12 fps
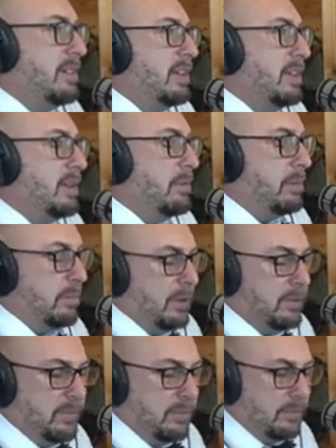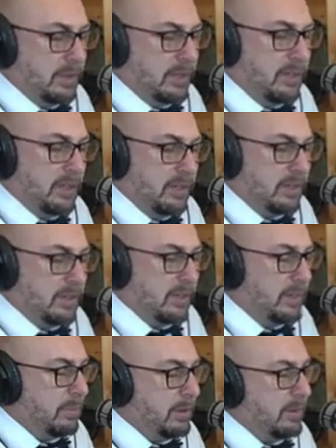And we bought from a
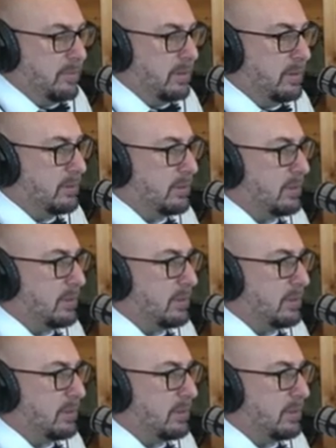couple different